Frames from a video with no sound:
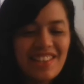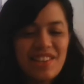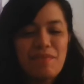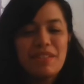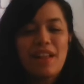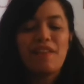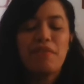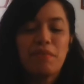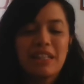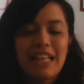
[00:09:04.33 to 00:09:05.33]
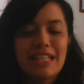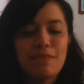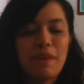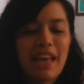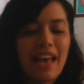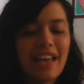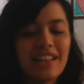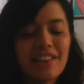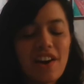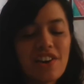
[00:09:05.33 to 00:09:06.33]
himself from the clasping hand
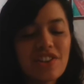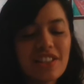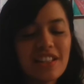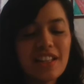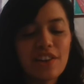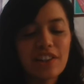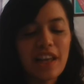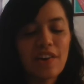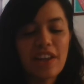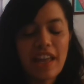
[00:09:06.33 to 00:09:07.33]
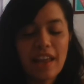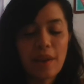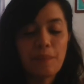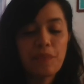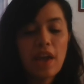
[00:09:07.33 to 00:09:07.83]
and cautiously looked out again.